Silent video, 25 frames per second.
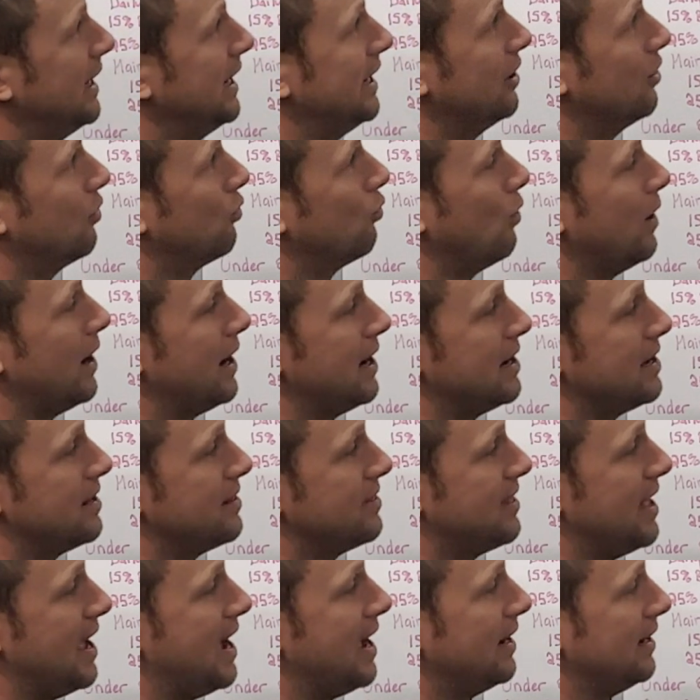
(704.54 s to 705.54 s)
in a way
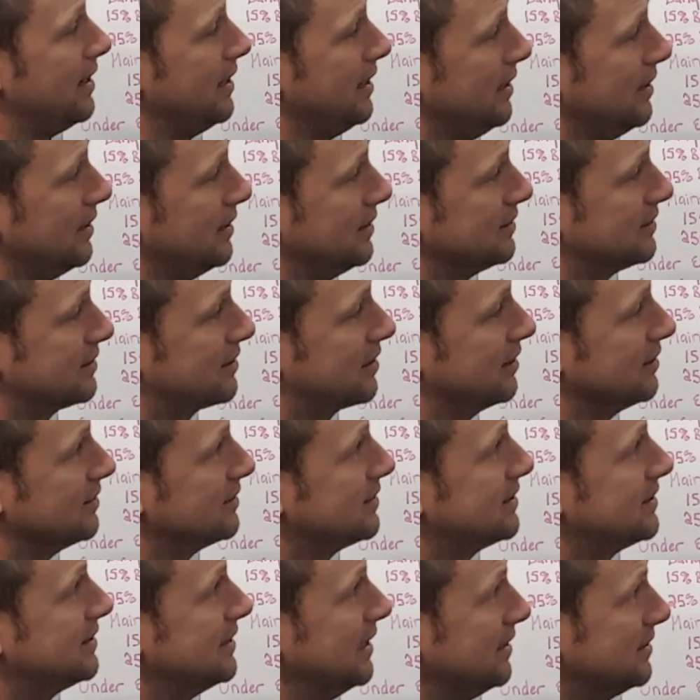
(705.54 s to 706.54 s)
that is
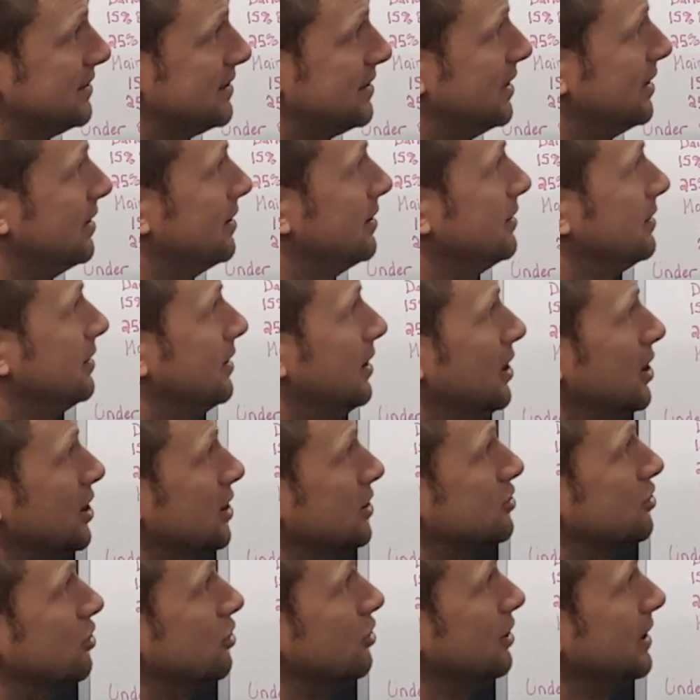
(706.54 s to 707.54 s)
consistent.
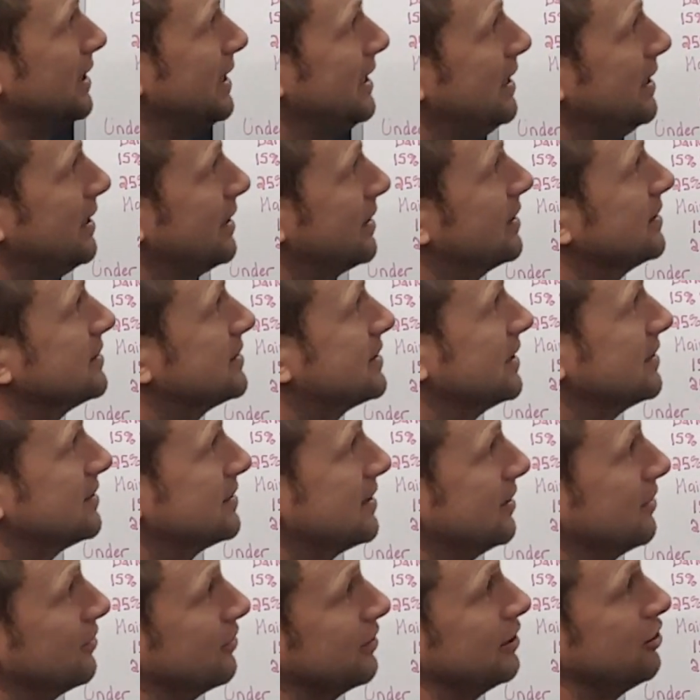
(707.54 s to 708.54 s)
So you're eating
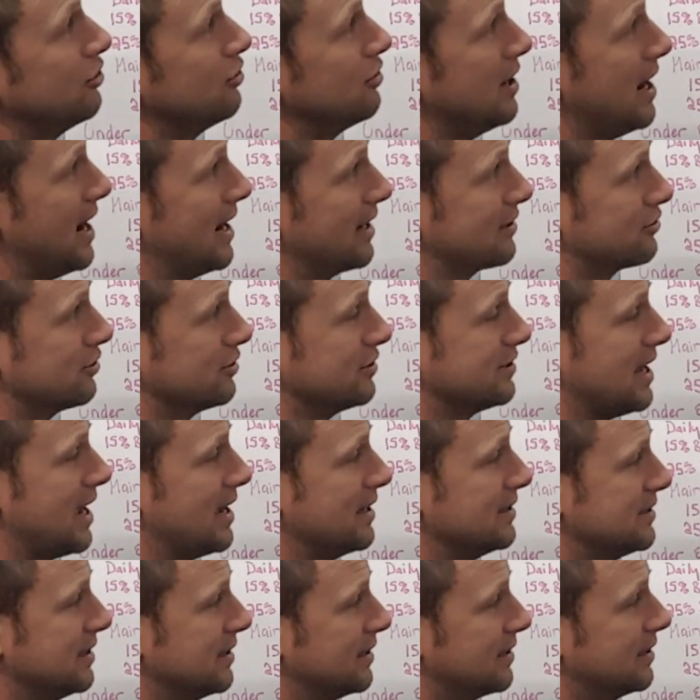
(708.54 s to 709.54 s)
consistently, you're
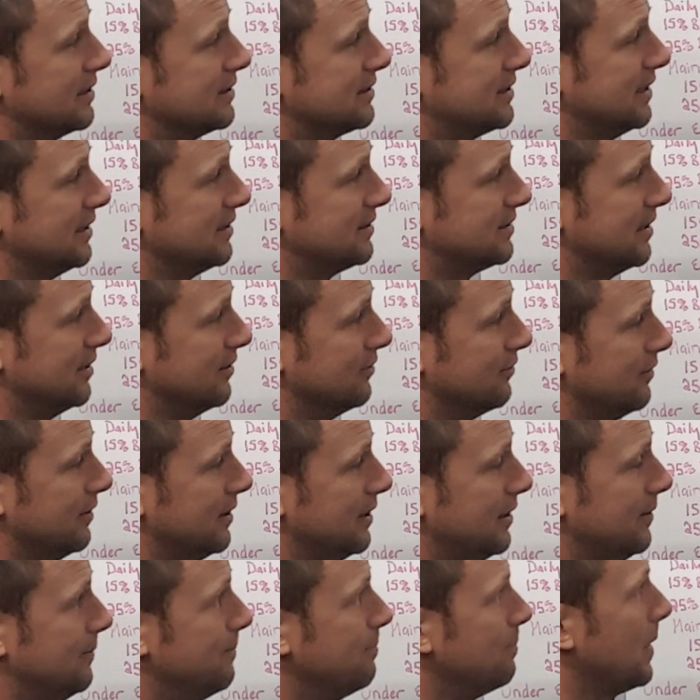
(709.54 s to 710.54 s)
exercising
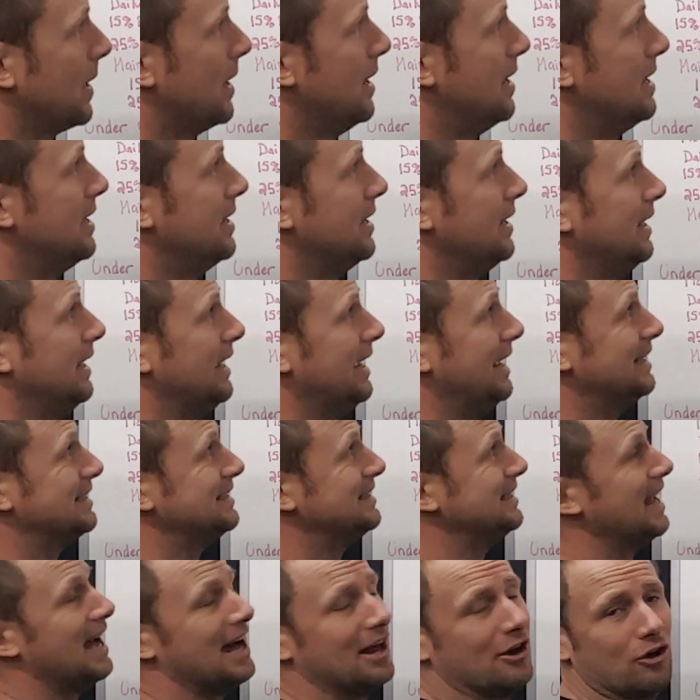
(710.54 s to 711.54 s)
consistently. It's
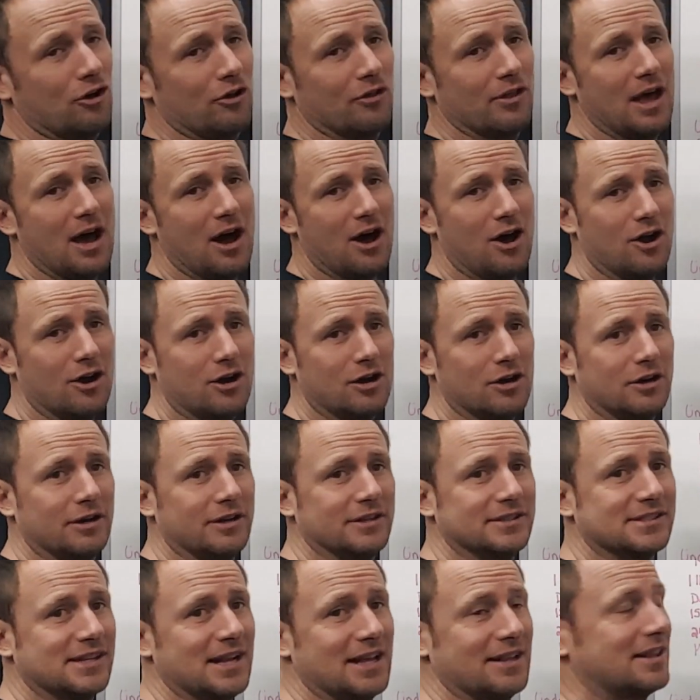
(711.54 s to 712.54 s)
not all that hard.
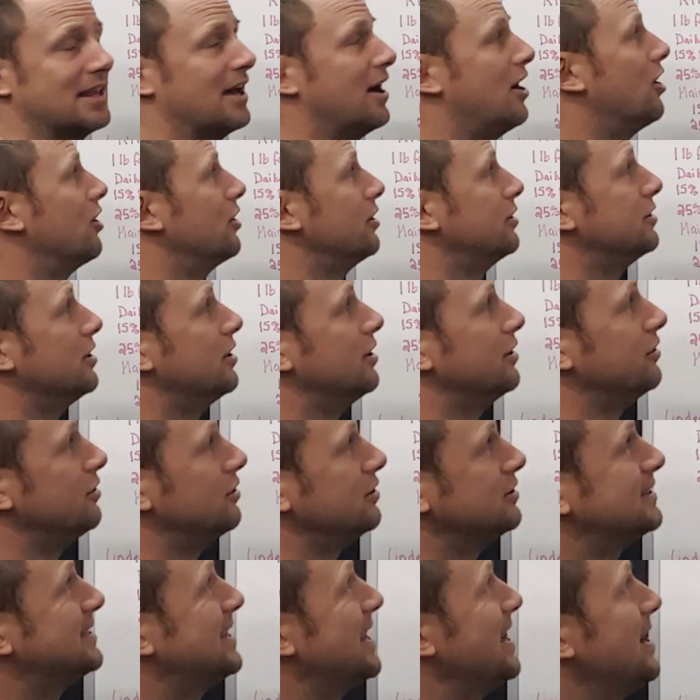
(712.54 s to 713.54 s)
It's not that hard to
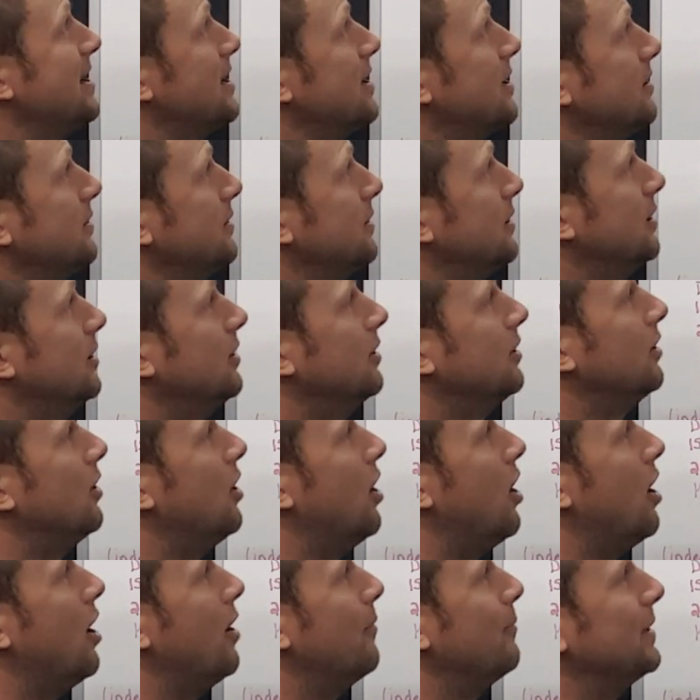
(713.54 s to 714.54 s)
understand,
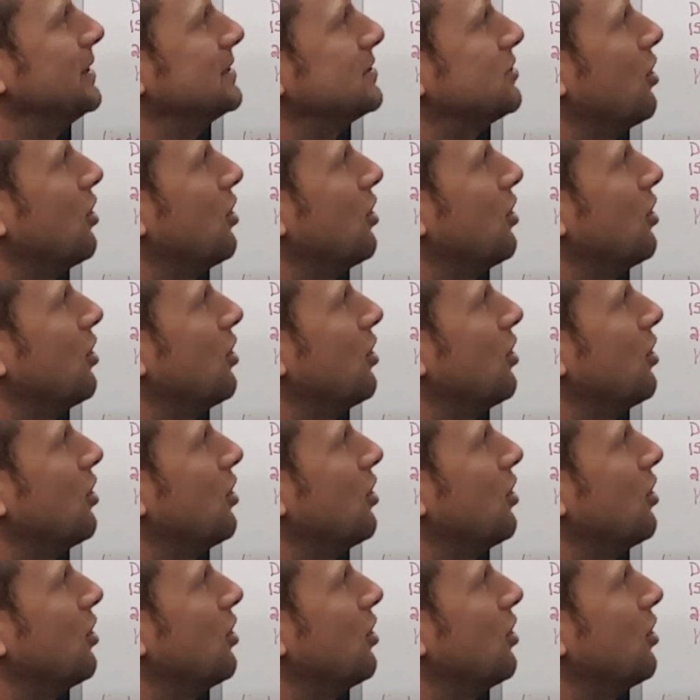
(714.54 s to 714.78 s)
as